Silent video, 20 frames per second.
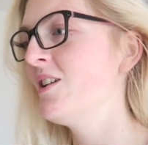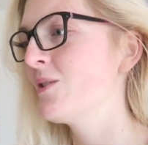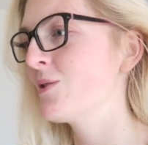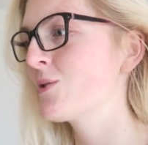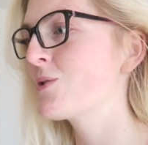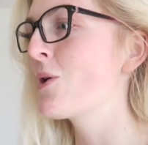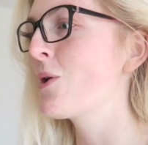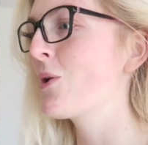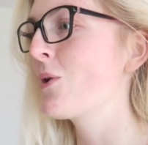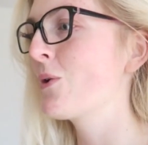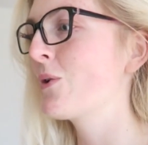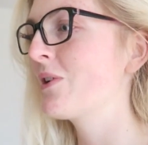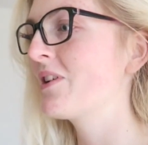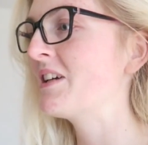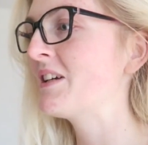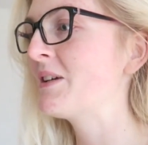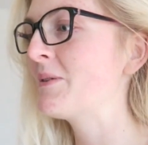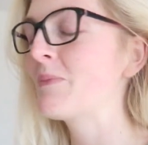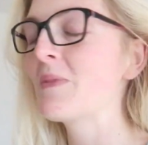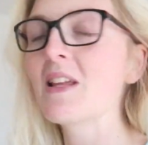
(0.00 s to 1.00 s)
So
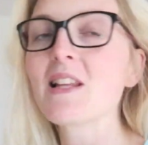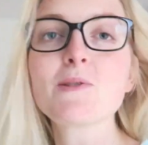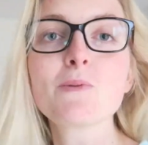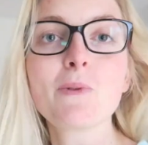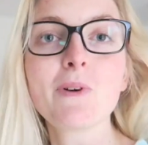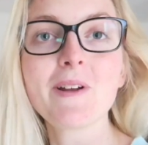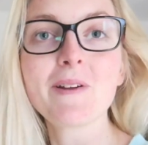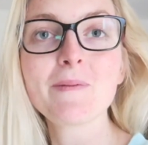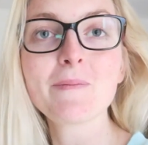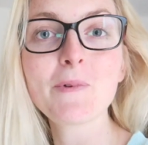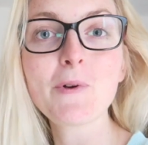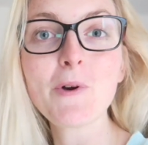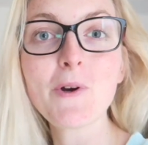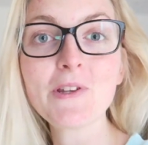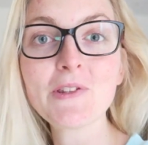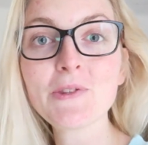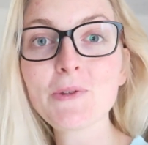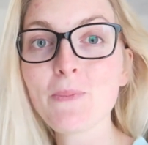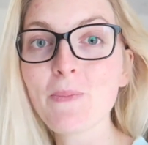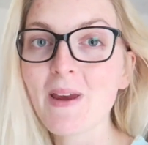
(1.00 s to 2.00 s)
um, that's what I'm
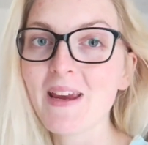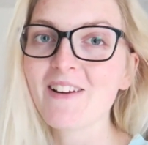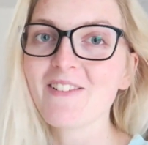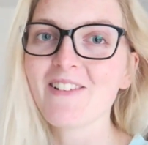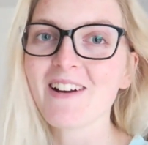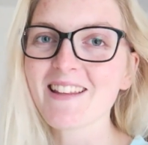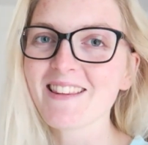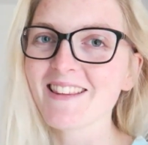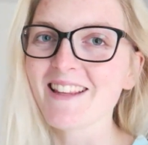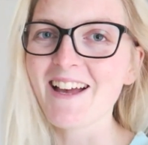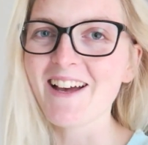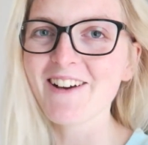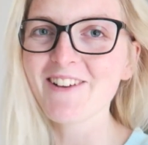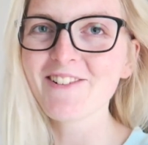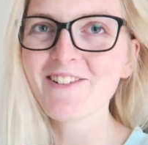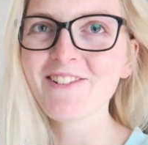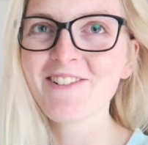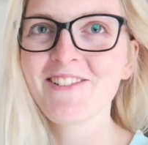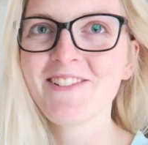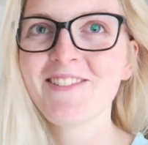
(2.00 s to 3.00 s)
going to make right
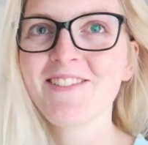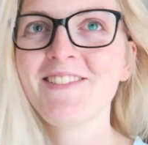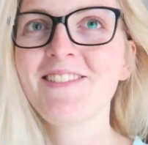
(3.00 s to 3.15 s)
now.